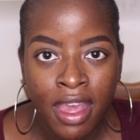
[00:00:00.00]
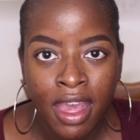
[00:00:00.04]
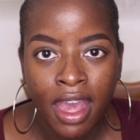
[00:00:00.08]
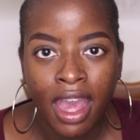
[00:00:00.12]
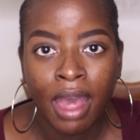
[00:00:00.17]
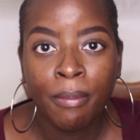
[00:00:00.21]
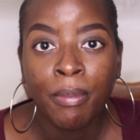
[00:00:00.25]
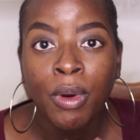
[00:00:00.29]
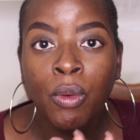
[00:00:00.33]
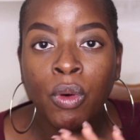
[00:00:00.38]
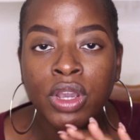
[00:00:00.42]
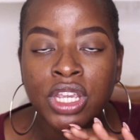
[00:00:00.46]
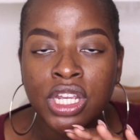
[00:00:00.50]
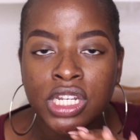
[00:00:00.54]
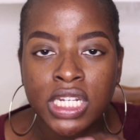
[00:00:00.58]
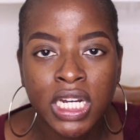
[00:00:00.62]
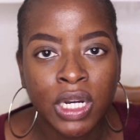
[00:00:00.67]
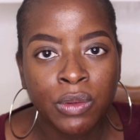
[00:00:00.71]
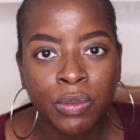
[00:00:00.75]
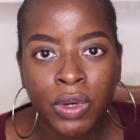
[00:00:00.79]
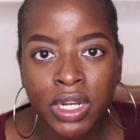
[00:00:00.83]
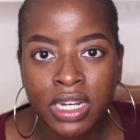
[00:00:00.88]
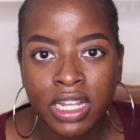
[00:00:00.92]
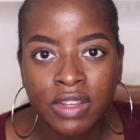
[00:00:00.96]
But what you
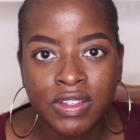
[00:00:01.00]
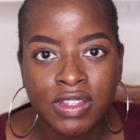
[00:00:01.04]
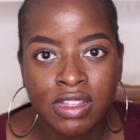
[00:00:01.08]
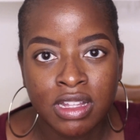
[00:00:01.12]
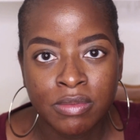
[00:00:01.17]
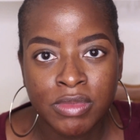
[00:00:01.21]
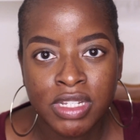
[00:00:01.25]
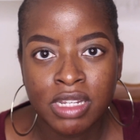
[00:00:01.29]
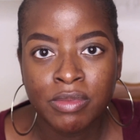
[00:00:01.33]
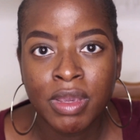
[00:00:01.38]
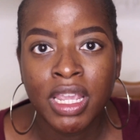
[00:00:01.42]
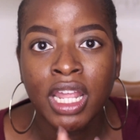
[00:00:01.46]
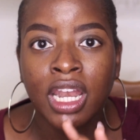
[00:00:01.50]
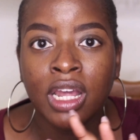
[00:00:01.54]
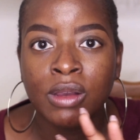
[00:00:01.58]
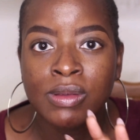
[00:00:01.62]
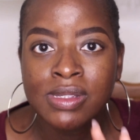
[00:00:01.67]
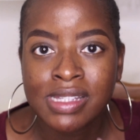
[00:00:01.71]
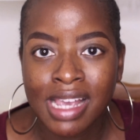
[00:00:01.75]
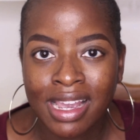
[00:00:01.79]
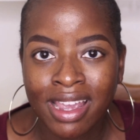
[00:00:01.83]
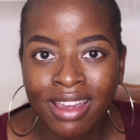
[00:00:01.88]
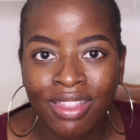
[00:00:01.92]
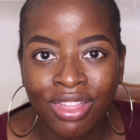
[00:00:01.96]
don't want is for them to be,
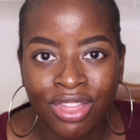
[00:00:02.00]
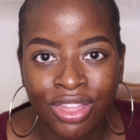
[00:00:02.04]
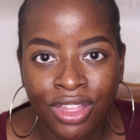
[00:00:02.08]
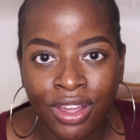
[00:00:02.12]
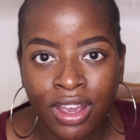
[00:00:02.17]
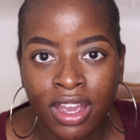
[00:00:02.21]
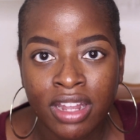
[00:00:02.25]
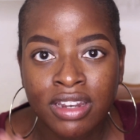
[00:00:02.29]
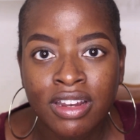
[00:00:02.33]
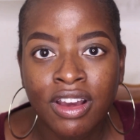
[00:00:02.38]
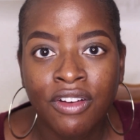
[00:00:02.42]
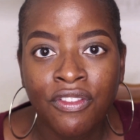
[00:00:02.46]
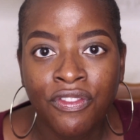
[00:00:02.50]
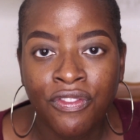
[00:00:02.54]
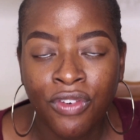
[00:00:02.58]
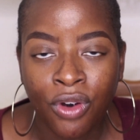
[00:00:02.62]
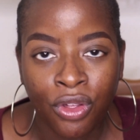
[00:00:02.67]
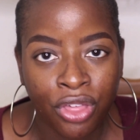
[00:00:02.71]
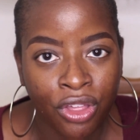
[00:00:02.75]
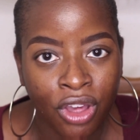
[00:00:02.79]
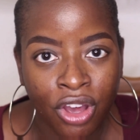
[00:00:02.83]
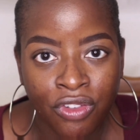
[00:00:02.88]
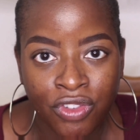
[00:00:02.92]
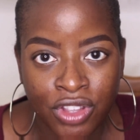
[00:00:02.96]
second, third,
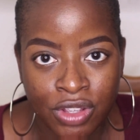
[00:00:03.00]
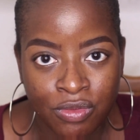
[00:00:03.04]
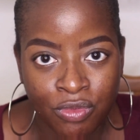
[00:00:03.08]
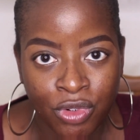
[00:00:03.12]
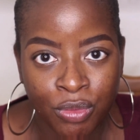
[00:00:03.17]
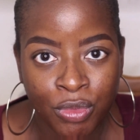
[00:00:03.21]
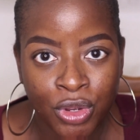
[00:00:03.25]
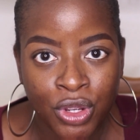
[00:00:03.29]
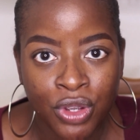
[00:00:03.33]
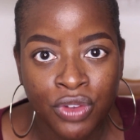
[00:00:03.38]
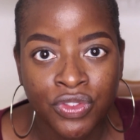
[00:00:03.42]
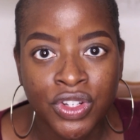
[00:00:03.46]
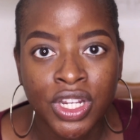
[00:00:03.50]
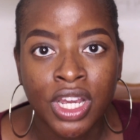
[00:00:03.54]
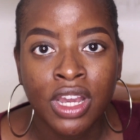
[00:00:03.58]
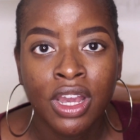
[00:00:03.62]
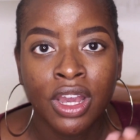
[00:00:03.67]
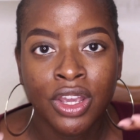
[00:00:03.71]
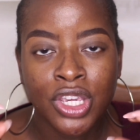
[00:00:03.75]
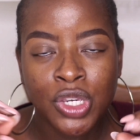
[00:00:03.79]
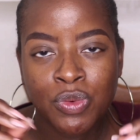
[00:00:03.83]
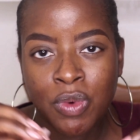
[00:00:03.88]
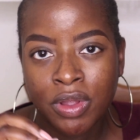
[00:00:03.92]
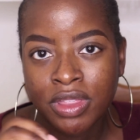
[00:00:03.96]
fourth covered and removed.
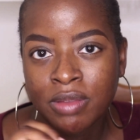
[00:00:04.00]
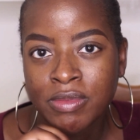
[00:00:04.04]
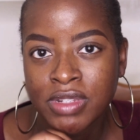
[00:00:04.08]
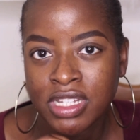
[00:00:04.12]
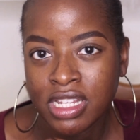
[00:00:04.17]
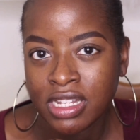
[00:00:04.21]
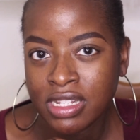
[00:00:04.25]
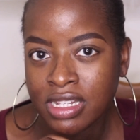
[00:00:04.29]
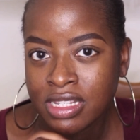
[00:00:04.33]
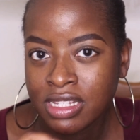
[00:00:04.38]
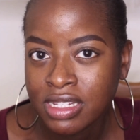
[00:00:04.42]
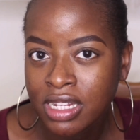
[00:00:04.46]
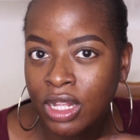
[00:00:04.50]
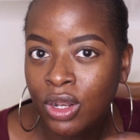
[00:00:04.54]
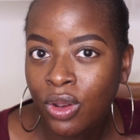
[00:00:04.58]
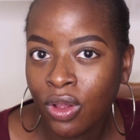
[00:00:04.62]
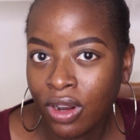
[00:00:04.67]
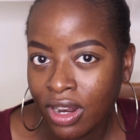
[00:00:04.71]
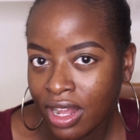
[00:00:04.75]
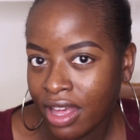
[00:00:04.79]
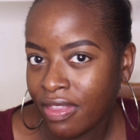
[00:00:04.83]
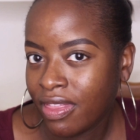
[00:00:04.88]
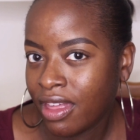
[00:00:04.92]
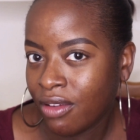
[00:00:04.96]
You want them to still
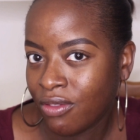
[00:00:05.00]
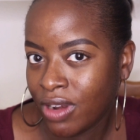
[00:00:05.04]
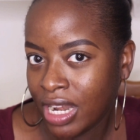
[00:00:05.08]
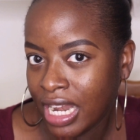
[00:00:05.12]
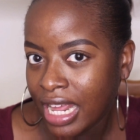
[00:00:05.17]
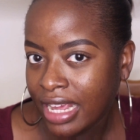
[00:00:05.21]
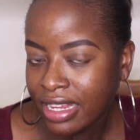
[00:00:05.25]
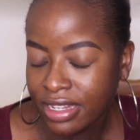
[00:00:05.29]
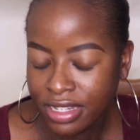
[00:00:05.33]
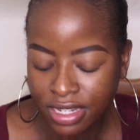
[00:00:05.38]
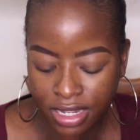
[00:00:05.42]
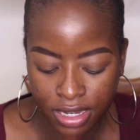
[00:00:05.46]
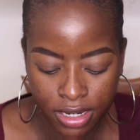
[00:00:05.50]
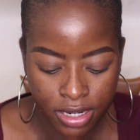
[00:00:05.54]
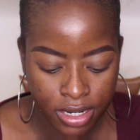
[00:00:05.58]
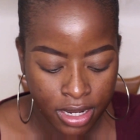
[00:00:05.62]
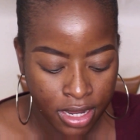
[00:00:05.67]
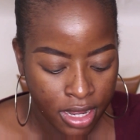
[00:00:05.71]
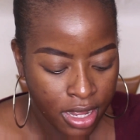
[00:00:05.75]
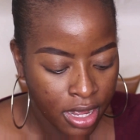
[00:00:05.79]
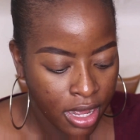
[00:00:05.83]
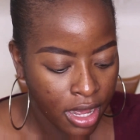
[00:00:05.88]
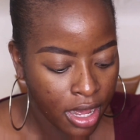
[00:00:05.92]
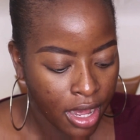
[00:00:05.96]
look like they're related.
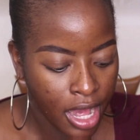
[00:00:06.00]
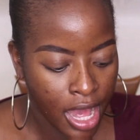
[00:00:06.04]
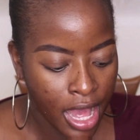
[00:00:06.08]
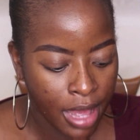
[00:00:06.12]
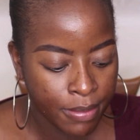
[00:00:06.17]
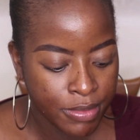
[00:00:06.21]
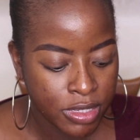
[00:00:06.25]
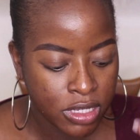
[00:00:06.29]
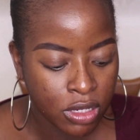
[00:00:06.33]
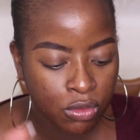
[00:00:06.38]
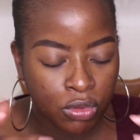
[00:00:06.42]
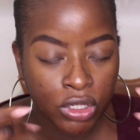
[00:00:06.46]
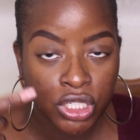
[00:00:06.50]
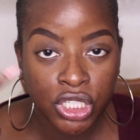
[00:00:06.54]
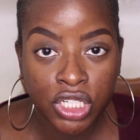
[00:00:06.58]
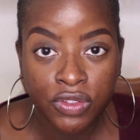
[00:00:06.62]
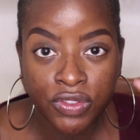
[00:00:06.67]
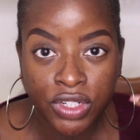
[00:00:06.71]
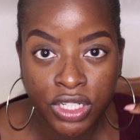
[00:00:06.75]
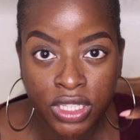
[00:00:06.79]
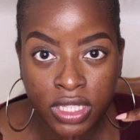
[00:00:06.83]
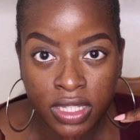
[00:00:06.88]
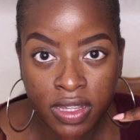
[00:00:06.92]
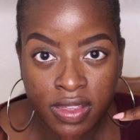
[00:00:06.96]
So once
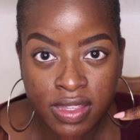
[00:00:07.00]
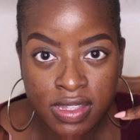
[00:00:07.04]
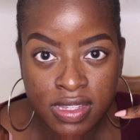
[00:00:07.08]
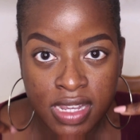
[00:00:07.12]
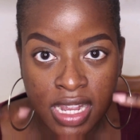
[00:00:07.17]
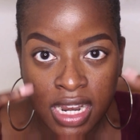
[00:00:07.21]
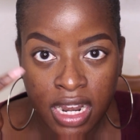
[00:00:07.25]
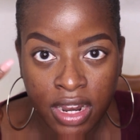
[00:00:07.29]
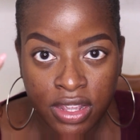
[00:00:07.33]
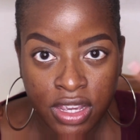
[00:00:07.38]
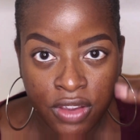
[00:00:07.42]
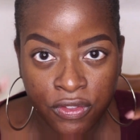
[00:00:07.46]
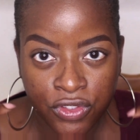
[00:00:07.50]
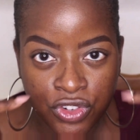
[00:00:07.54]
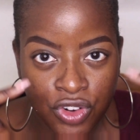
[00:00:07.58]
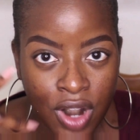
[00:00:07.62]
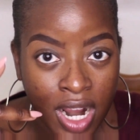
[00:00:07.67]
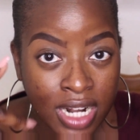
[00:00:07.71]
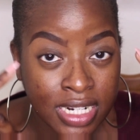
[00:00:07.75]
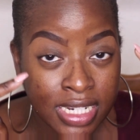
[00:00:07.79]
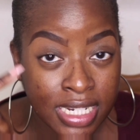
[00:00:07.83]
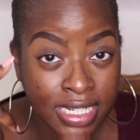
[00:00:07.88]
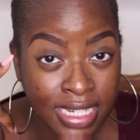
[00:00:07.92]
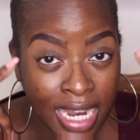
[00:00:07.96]
you've done the concealer, you've
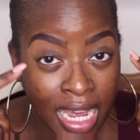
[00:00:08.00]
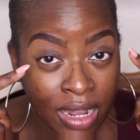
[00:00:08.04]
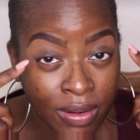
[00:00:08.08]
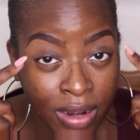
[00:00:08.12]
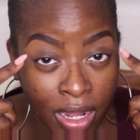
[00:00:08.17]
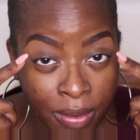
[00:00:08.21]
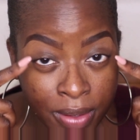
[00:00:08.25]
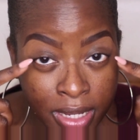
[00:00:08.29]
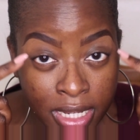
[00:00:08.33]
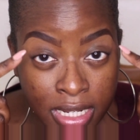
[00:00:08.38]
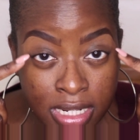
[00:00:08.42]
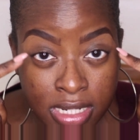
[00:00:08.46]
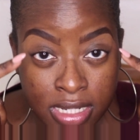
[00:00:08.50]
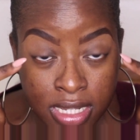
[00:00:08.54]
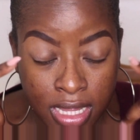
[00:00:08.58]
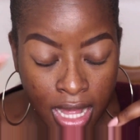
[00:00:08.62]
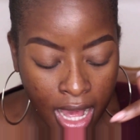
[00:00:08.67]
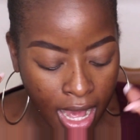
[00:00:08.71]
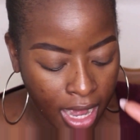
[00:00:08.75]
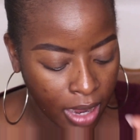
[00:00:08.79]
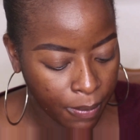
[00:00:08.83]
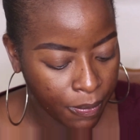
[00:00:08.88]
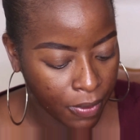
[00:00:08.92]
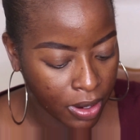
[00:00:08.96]
dragged it down now into
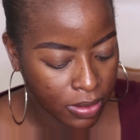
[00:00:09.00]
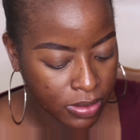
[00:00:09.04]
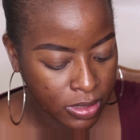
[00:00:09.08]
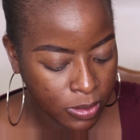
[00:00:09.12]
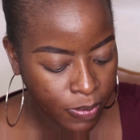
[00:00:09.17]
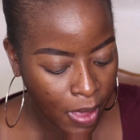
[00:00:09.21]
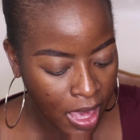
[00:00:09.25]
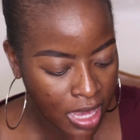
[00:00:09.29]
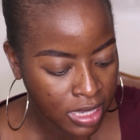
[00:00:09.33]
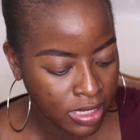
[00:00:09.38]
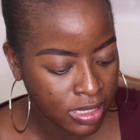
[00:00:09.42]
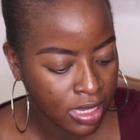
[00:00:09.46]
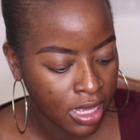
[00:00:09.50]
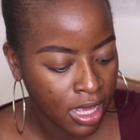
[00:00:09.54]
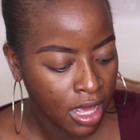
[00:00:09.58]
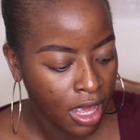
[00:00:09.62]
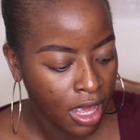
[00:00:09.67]
the eyebrow space.